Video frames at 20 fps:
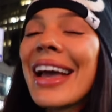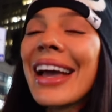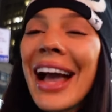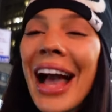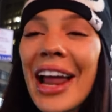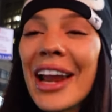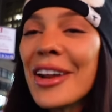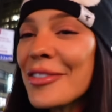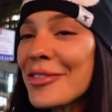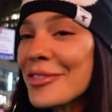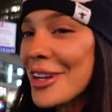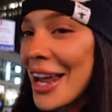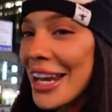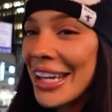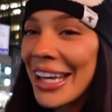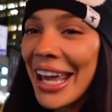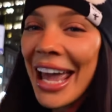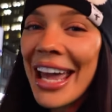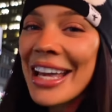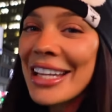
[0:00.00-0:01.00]
kind of
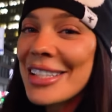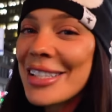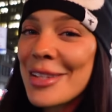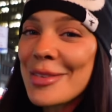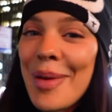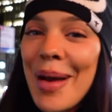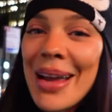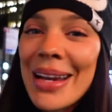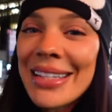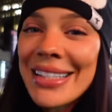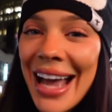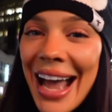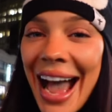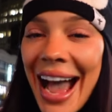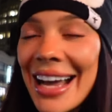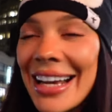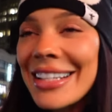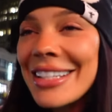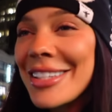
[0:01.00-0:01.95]
dedicated to my dad.